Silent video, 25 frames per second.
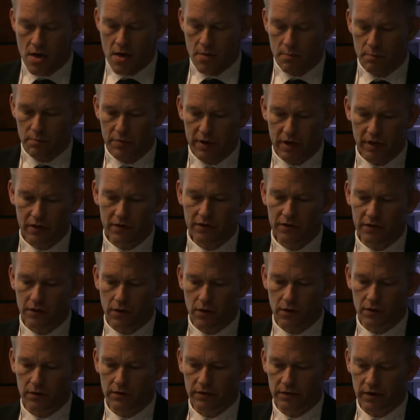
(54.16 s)
builds
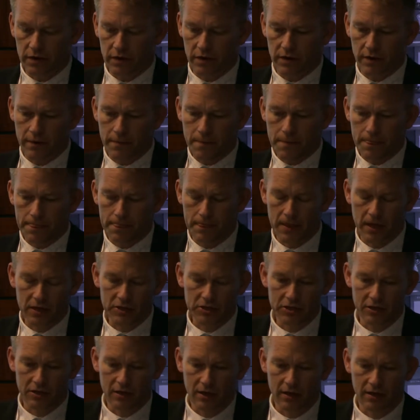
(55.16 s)
on the
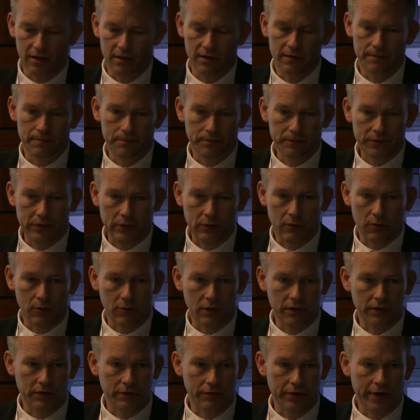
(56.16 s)
national
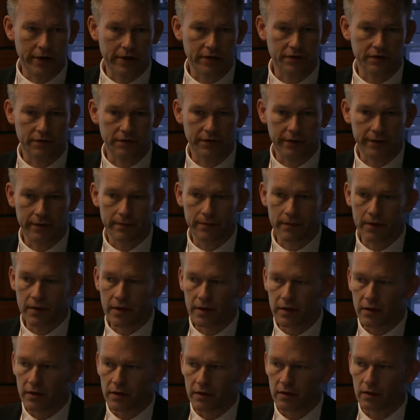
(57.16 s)
quality registry.
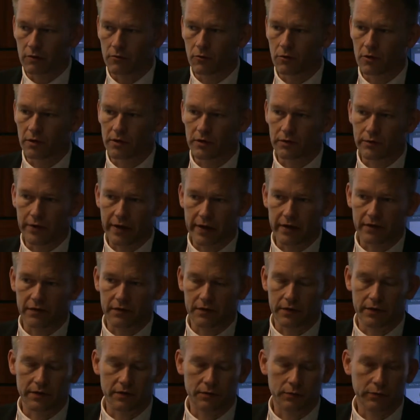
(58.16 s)
The quality
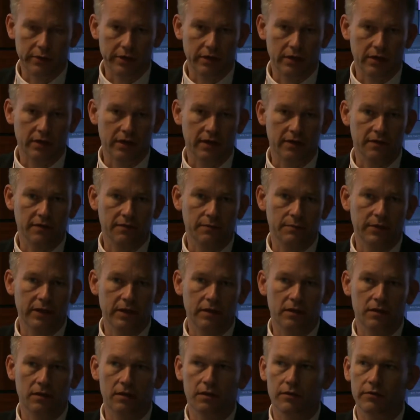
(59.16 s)
registry in Sweden has
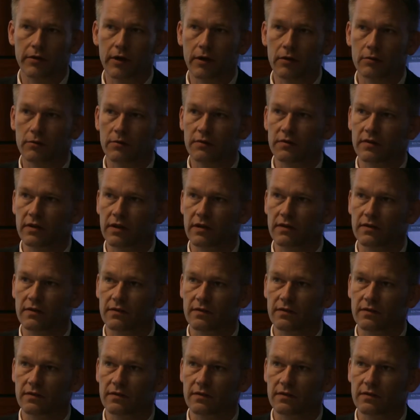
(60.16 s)
been around since